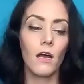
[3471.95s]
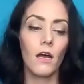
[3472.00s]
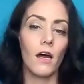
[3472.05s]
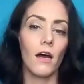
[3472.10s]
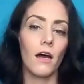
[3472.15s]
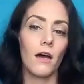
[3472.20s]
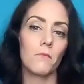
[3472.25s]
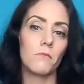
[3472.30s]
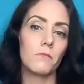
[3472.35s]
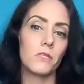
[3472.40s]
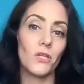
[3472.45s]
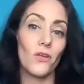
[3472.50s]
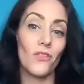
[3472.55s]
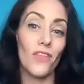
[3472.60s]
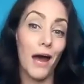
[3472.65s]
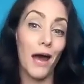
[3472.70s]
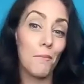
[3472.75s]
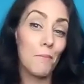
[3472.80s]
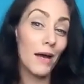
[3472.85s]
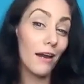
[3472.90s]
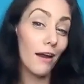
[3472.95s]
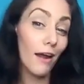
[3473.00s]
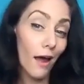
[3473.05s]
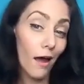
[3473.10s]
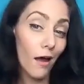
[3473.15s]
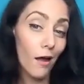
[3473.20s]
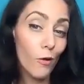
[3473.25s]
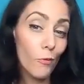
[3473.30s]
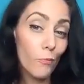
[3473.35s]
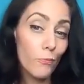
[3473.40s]
Um, so that might have
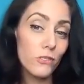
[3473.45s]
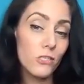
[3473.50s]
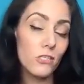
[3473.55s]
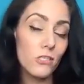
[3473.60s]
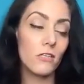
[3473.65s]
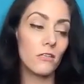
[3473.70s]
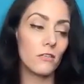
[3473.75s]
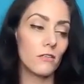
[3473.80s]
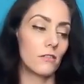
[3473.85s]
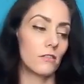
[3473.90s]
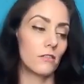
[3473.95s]
helped.